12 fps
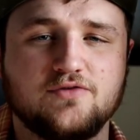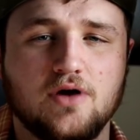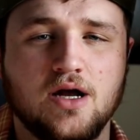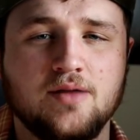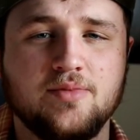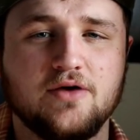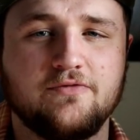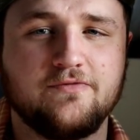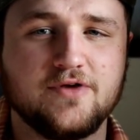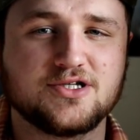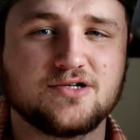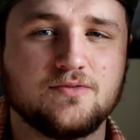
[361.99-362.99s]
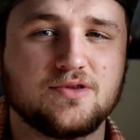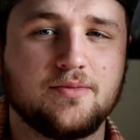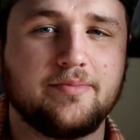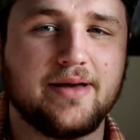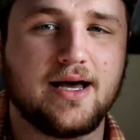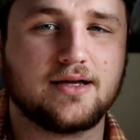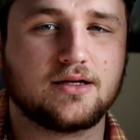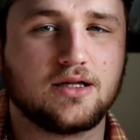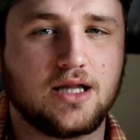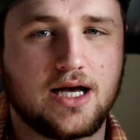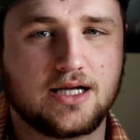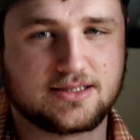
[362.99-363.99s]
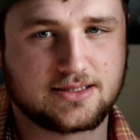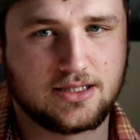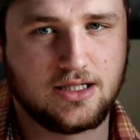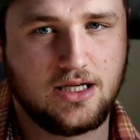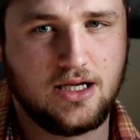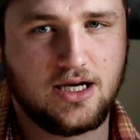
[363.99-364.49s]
of trying to be efficient with a bad class?